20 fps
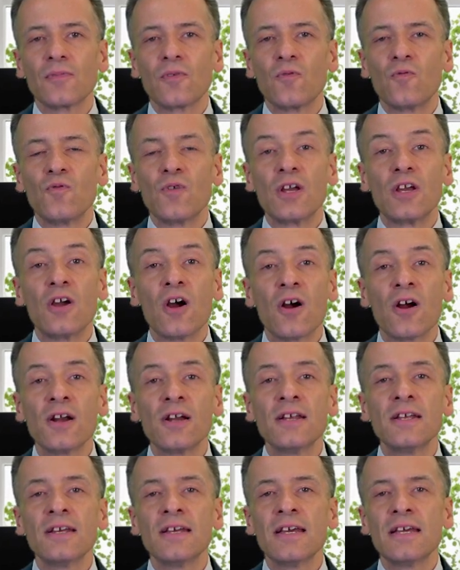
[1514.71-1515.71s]

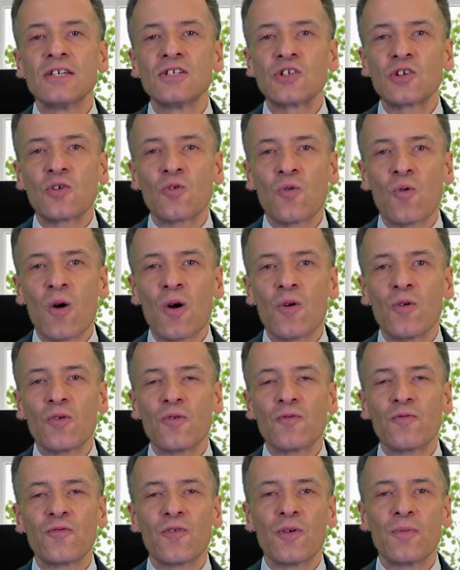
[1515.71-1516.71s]
regarding his quote
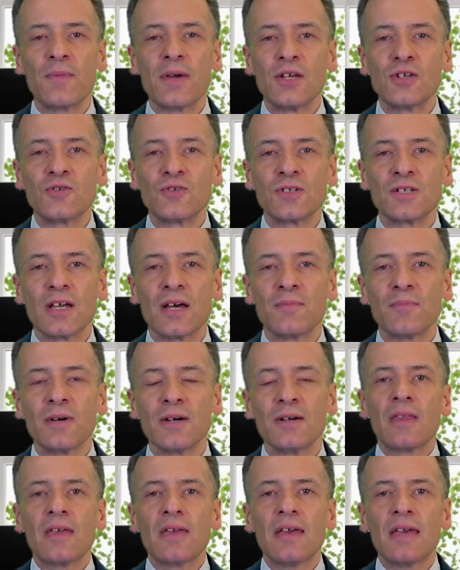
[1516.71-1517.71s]
from Meishu-sama,
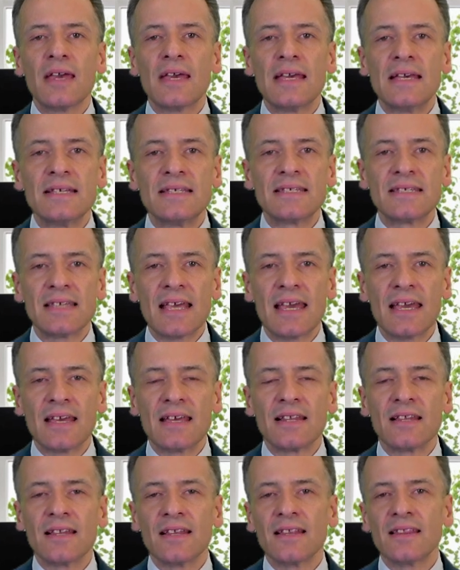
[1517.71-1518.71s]
he's
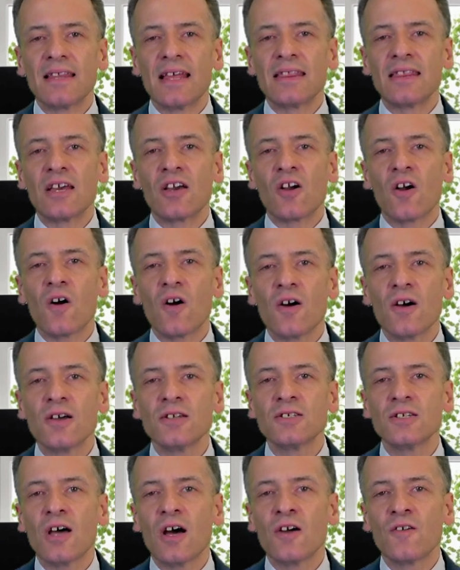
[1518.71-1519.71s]
saying that the cause
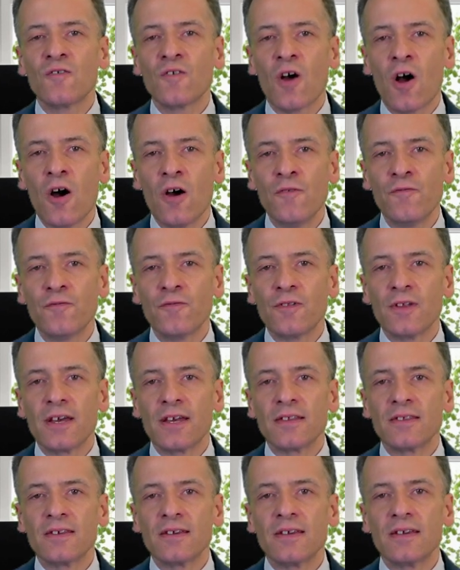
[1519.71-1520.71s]
of
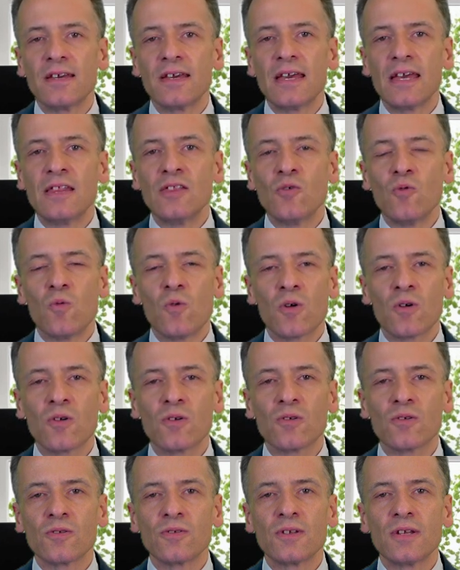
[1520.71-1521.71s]
conflict in the
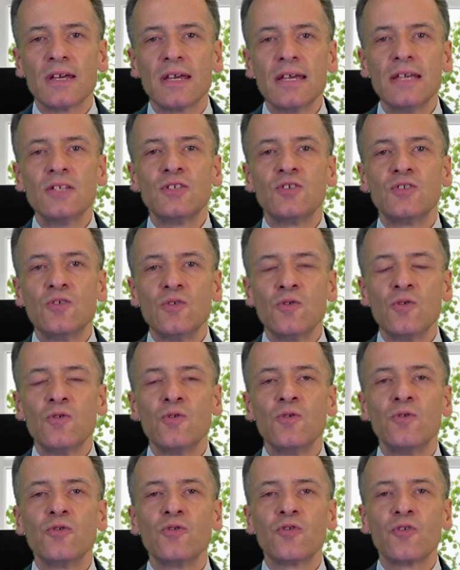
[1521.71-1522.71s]
world is due
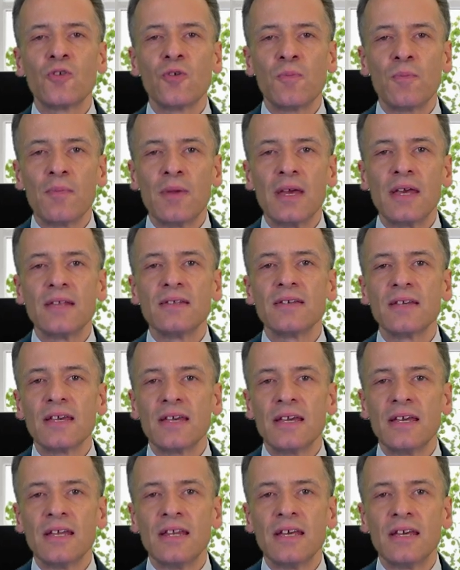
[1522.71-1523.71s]
to meat
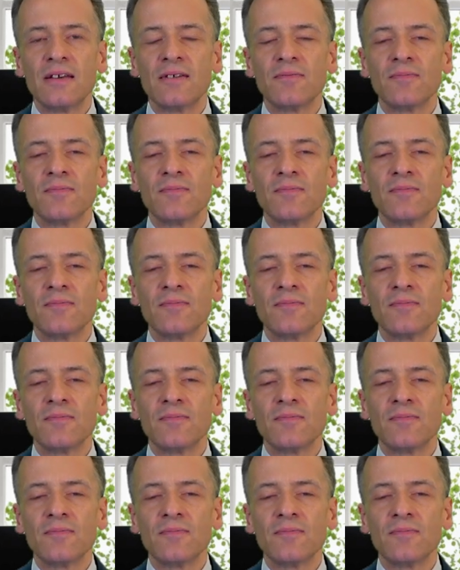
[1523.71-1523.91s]
eating.